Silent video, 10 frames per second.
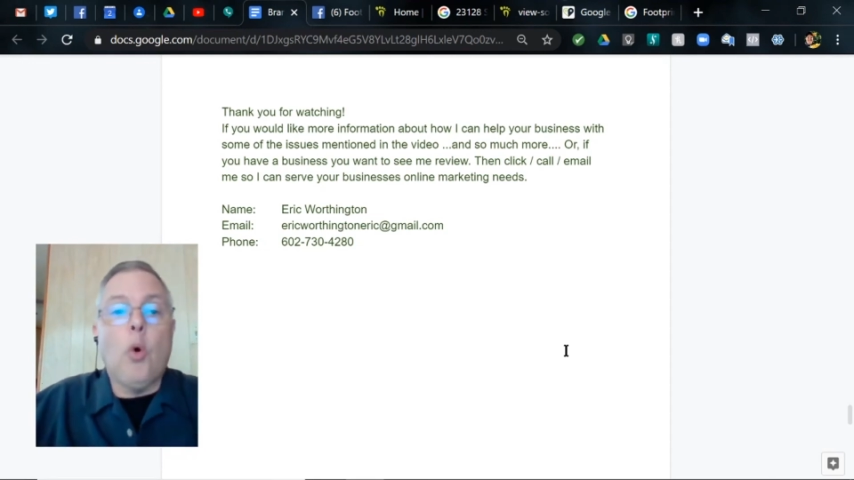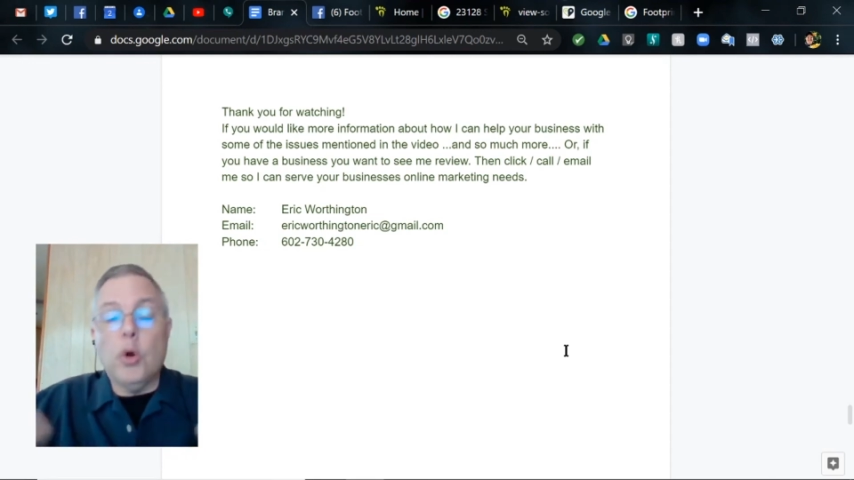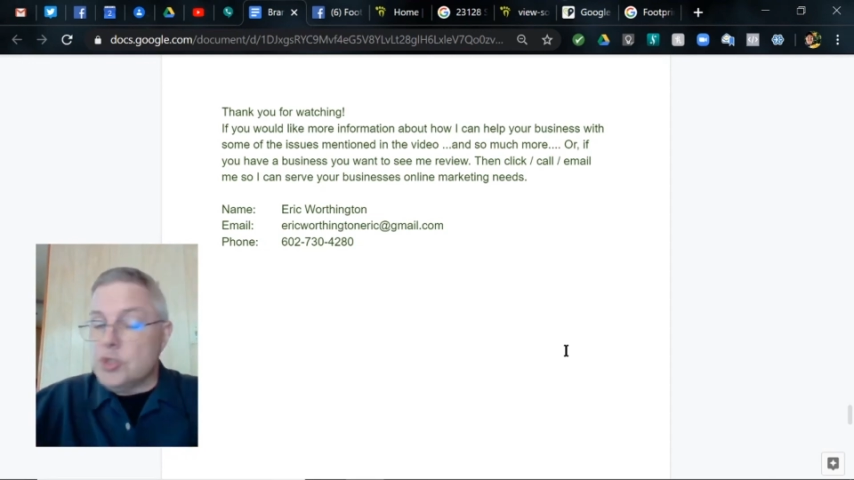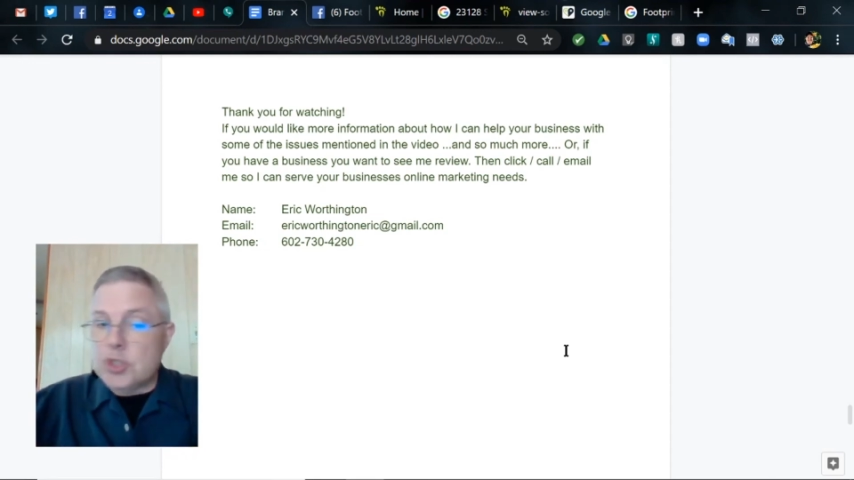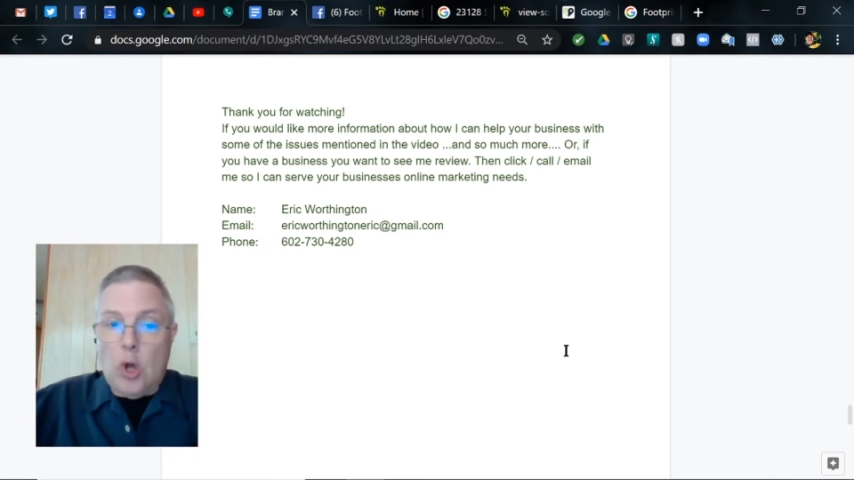
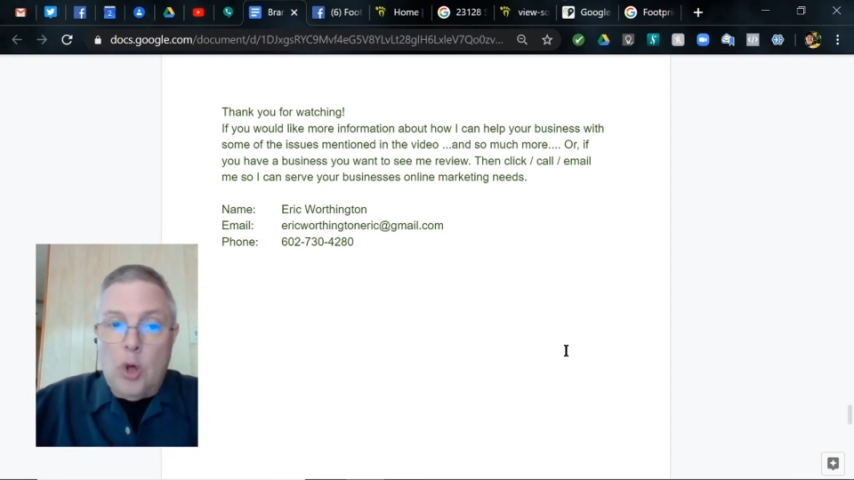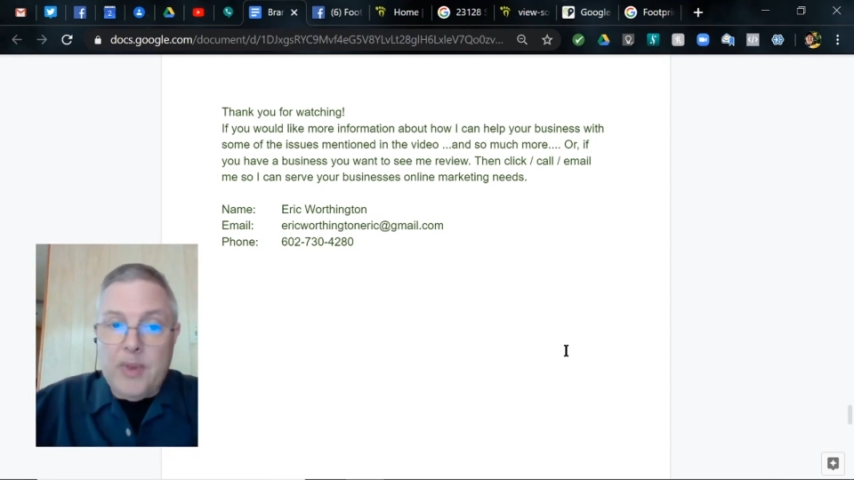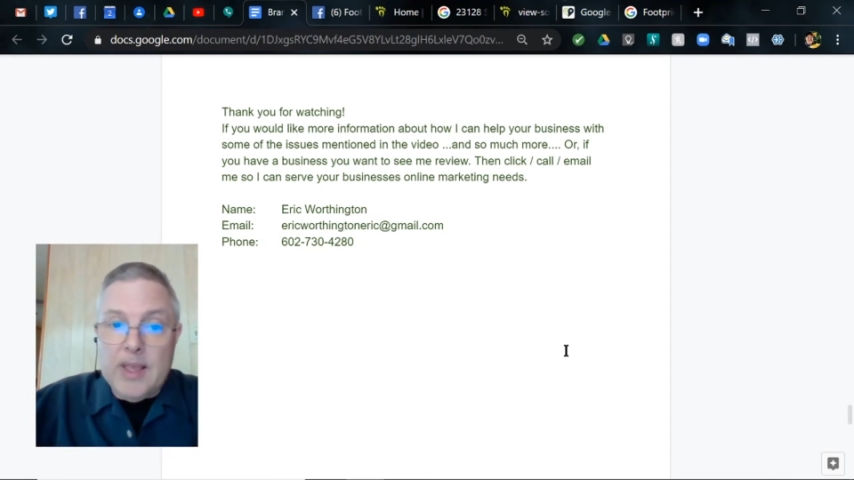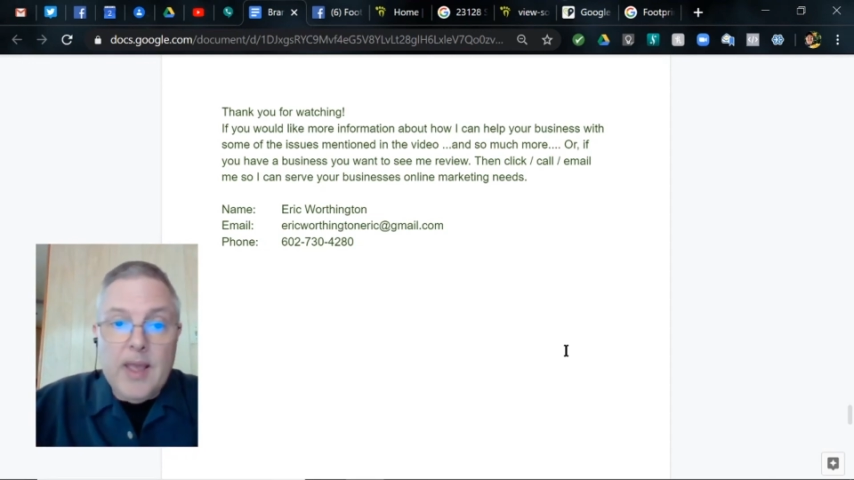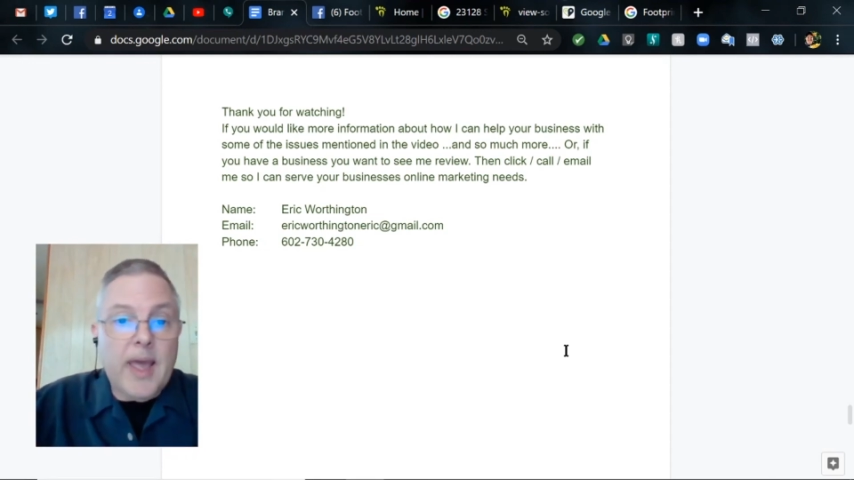or just call
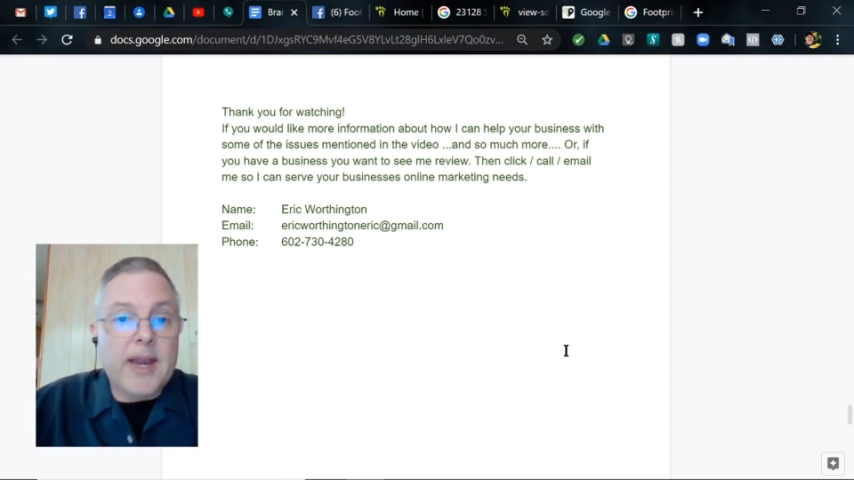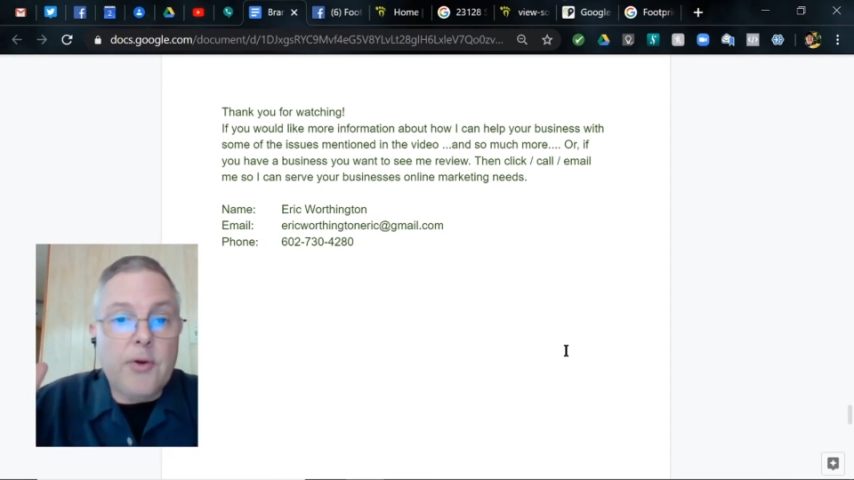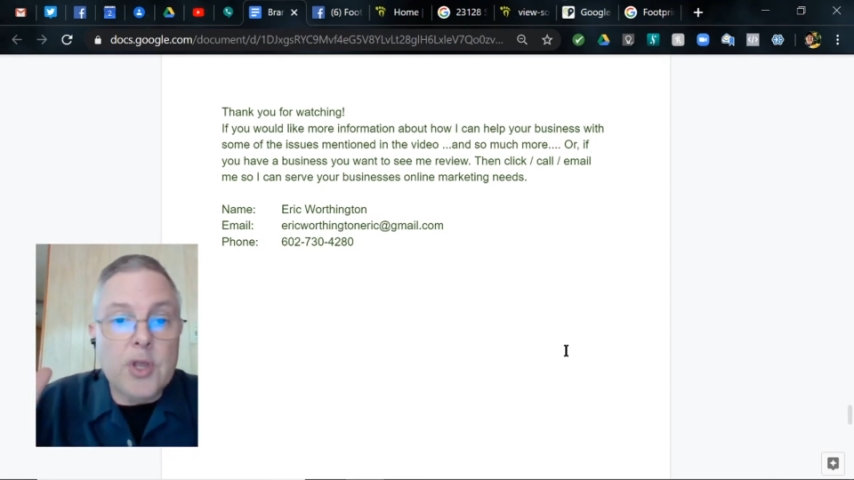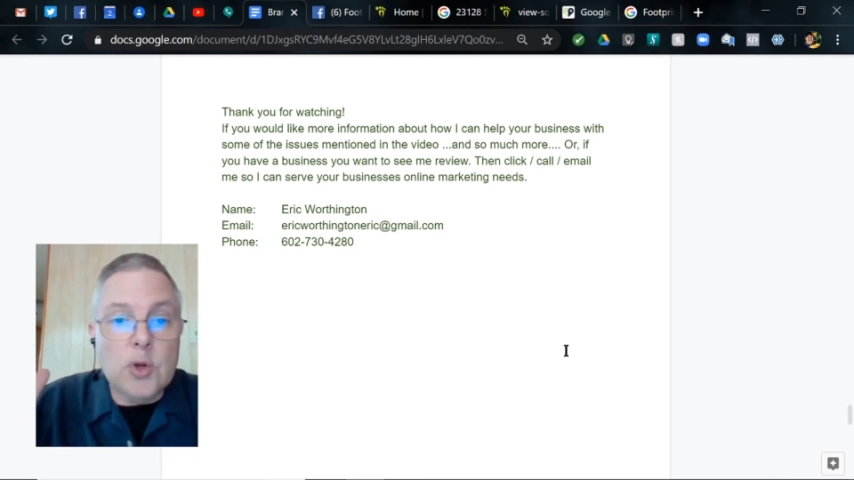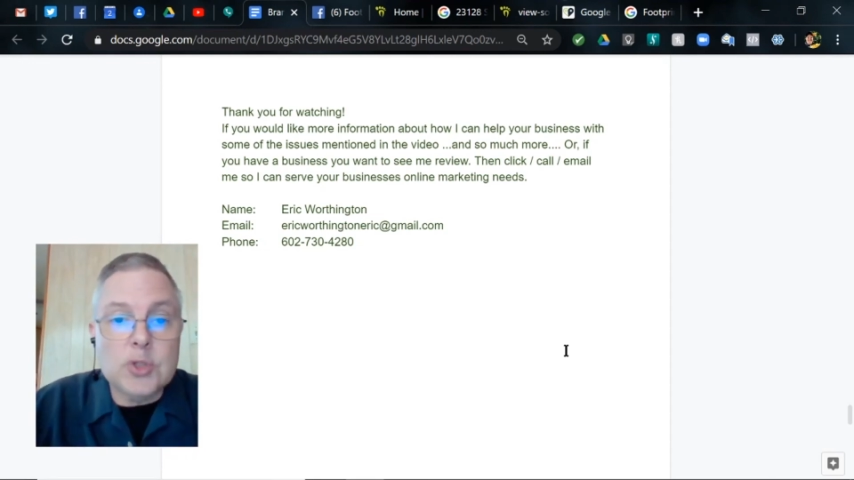me at
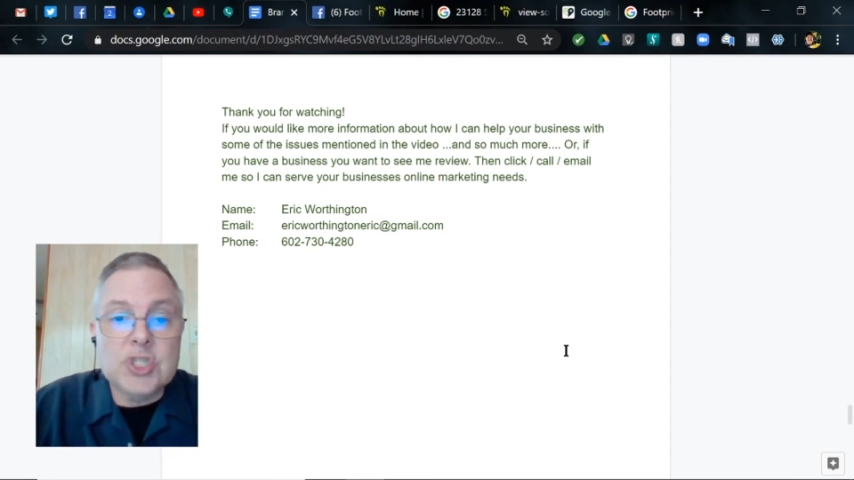area code